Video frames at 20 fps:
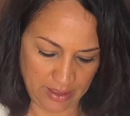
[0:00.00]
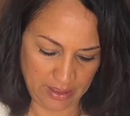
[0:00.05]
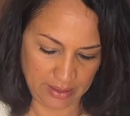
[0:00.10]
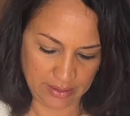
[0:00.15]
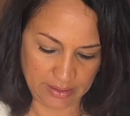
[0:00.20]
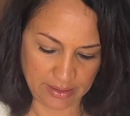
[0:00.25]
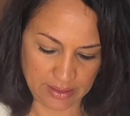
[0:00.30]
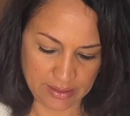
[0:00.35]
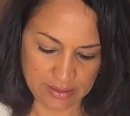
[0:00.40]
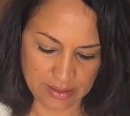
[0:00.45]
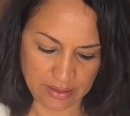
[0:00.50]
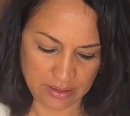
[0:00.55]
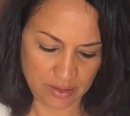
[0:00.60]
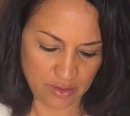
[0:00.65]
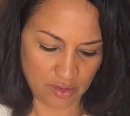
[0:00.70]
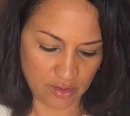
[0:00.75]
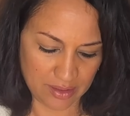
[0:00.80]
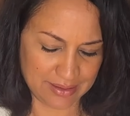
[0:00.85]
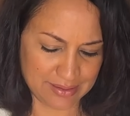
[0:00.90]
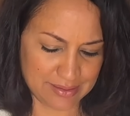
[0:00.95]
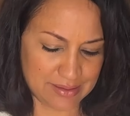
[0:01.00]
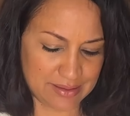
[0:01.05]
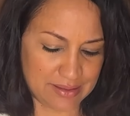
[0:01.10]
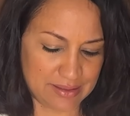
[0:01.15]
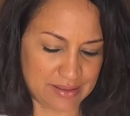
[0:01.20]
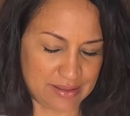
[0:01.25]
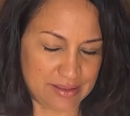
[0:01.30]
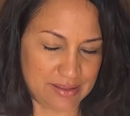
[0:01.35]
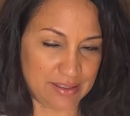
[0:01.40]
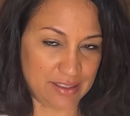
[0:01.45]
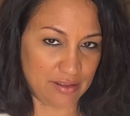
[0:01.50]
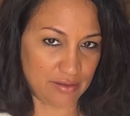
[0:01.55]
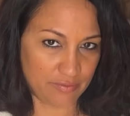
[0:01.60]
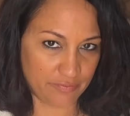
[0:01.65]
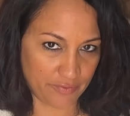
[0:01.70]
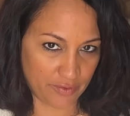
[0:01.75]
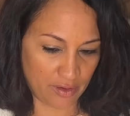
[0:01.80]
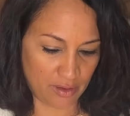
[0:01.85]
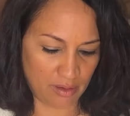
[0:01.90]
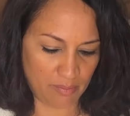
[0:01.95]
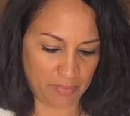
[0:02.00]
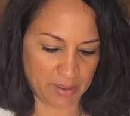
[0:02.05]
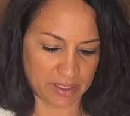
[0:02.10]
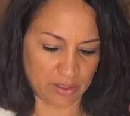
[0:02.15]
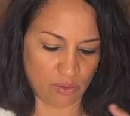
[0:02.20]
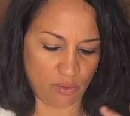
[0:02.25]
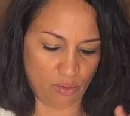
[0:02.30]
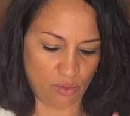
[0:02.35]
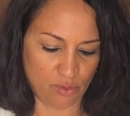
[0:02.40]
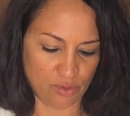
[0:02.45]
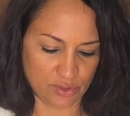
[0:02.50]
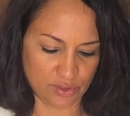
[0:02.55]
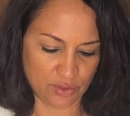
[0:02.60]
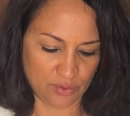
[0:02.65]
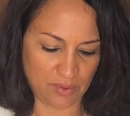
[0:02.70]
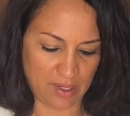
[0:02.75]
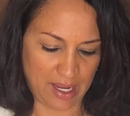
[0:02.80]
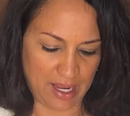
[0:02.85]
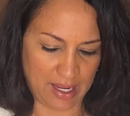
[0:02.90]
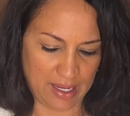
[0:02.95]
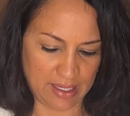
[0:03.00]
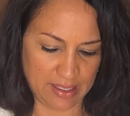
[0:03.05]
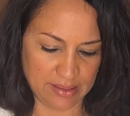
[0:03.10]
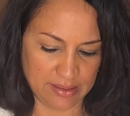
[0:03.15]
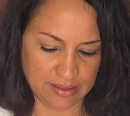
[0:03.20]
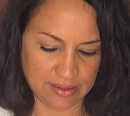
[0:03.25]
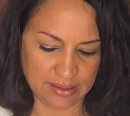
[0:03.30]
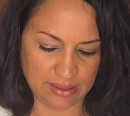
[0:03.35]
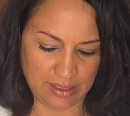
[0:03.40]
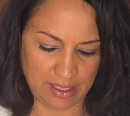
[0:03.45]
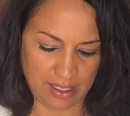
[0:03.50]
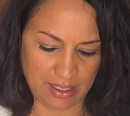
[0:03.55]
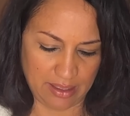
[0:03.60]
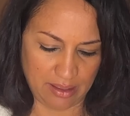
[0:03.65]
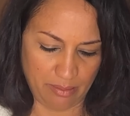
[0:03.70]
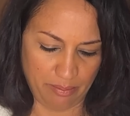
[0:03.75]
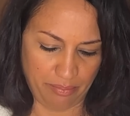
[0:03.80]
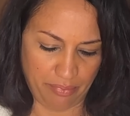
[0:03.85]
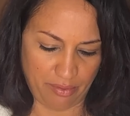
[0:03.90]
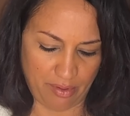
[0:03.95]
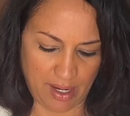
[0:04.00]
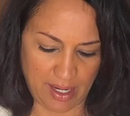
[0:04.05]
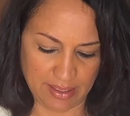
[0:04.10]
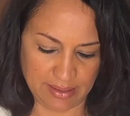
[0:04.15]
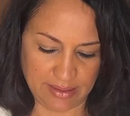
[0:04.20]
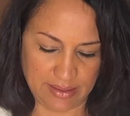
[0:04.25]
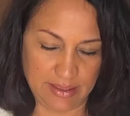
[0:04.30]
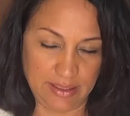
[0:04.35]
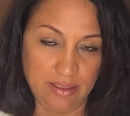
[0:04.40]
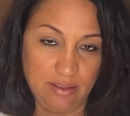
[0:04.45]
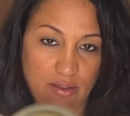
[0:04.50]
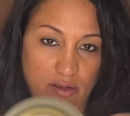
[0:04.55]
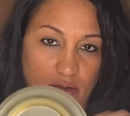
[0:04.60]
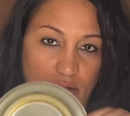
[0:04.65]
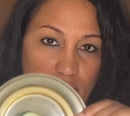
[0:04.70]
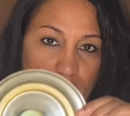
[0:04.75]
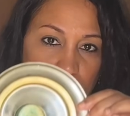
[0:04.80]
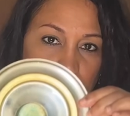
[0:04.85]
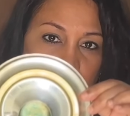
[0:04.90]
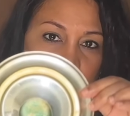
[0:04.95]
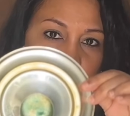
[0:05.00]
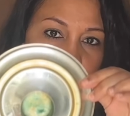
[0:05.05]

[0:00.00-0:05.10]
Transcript: It does look silver, but it also has like a brassy color